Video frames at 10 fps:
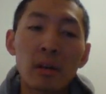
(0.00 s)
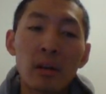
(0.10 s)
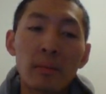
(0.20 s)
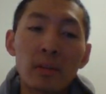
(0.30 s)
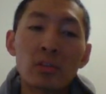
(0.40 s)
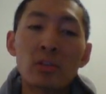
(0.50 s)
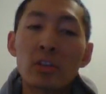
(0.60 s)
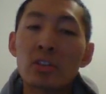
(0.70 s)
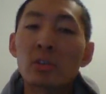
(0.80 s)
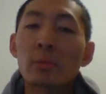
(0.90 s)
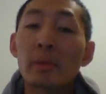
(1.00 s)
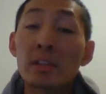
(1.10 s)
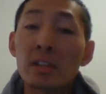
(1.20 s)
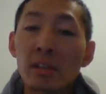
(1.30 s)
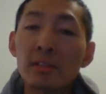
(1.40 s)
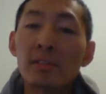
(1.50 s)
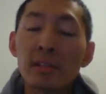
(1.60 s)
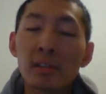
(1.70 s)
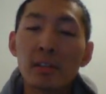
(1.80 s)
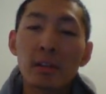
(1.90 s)
introduction of myself.
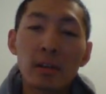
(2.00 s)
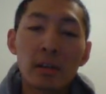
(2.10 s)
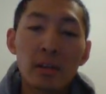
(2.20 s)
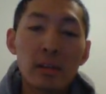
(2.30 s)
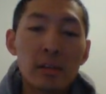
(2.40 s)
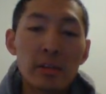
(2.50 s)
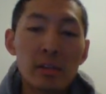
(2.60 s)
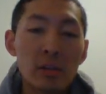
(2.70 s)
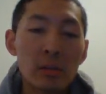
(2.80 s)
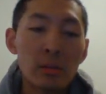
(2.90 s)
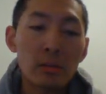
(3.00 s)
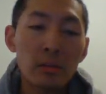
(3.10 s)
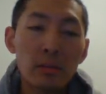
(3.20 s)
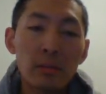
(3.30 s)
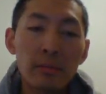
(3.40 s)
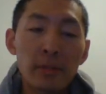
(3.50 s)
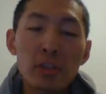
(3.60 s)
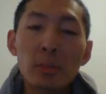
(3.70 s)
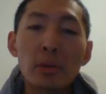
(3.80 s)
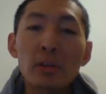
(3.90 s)
So first of
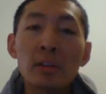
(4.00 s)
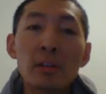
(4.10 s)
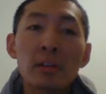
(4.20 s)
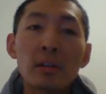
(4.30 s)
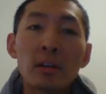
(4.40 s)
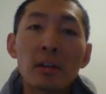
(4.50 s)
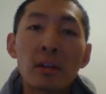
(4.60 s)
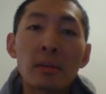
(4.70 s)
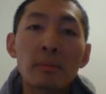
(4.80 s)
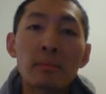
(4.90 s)
all, I'm